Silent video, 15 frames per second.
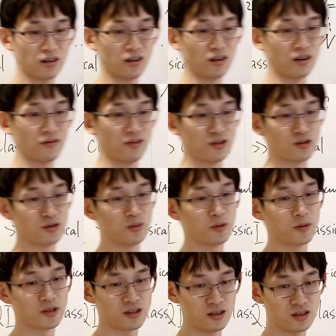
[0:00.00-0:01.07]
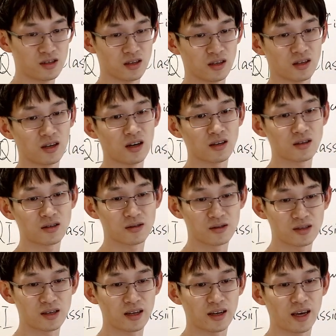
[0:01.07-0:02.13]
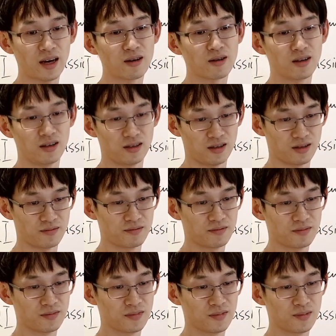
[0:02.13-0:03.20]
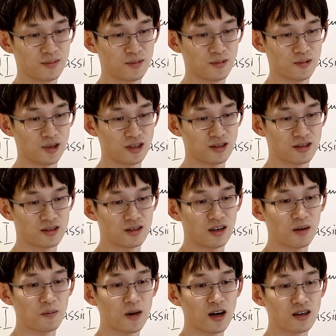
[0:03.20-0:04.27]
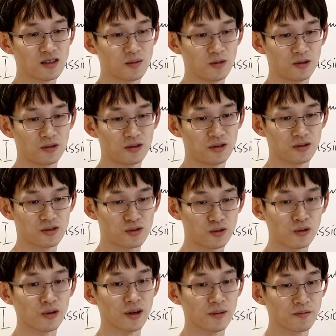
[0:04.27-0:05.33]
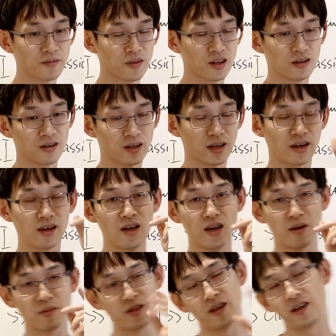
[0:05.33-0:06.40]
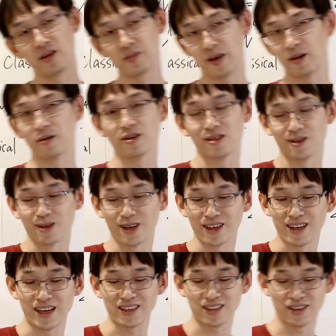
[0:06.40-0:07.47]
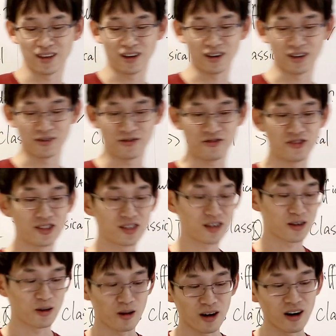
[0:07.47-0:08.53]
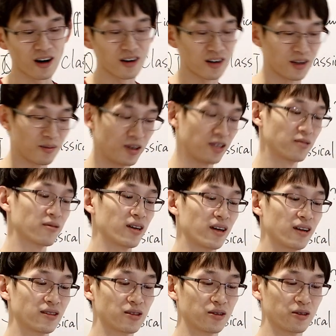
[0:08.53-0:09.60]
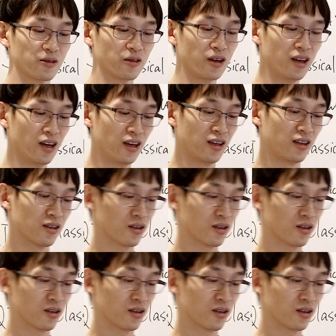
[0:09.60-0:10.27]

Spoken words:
of the superposition, not to say calculated, right? Just not possible to store it, okay? But then you might wonder, okay, that's not a physical hard limit, right? So there